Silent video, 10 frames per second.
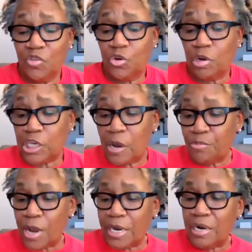George
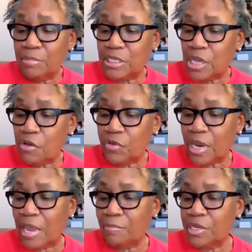uprighted himself
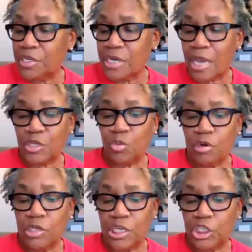and aimed his next
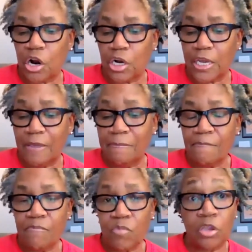words at Charlie.
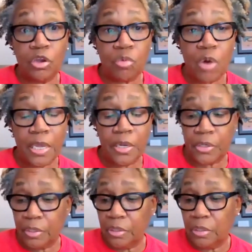And you're right.